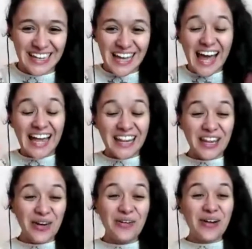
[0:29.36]

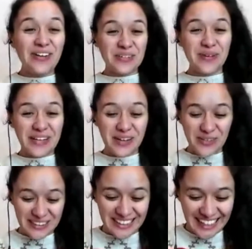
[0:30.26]
Hello, everybody.
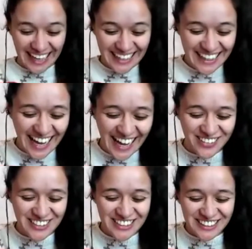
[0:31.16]
Once again, I
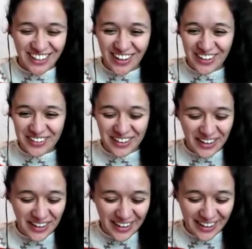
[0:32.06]
was just on
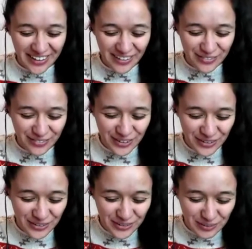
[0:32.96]
here a
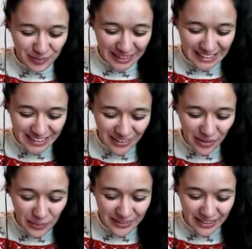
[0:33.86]
few minutes ago,
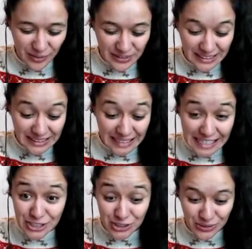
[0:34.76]
but then there was this
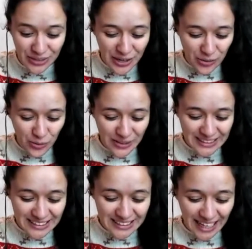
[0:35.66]
issue with
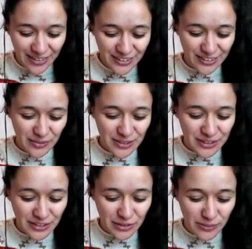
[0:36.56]
sound. So I'm just
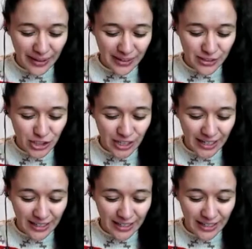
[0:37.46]
going to do my check